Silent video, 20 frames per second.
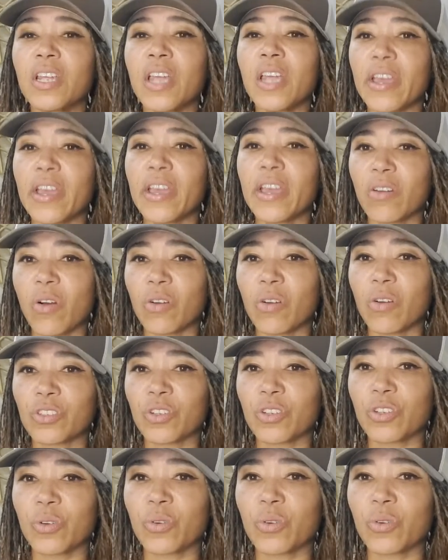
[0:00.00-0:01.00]
and
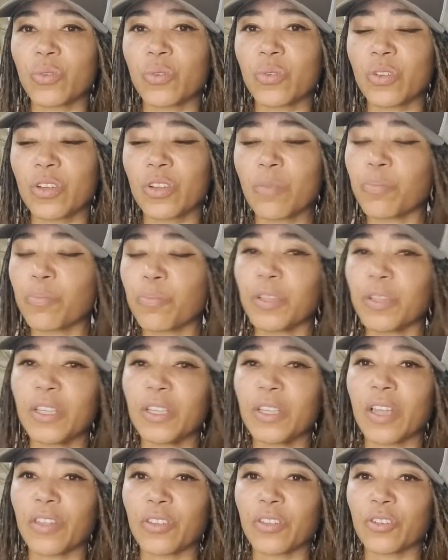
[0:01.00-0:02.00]
also complete
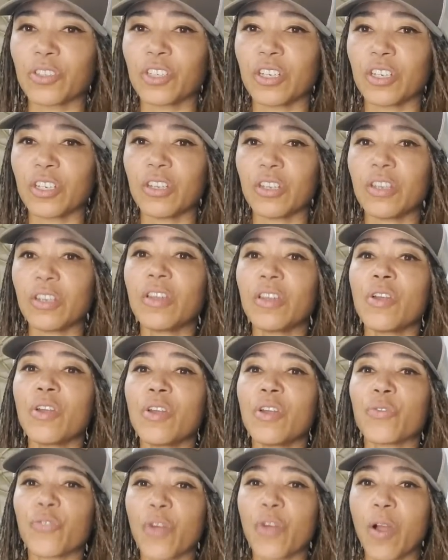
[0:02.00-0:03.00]
lethargy
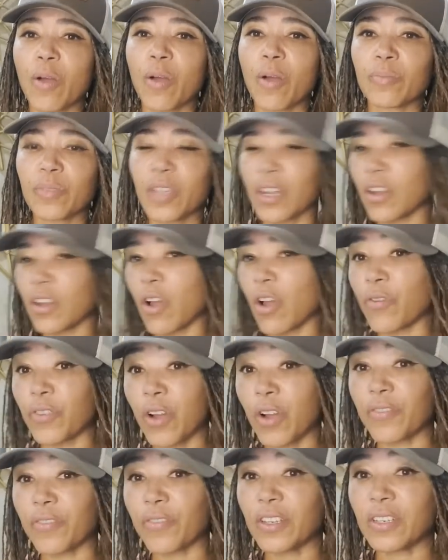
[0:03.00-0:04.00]
from getting off
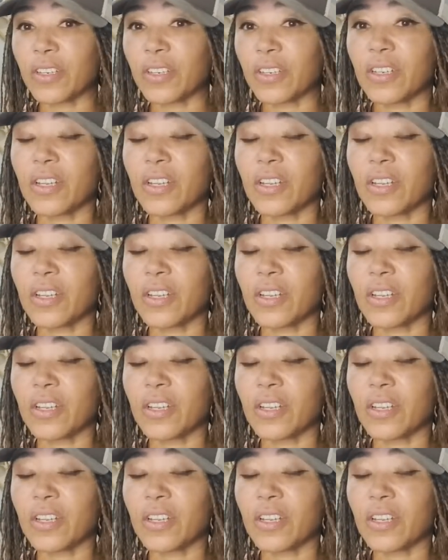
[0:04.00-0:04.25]
coffee.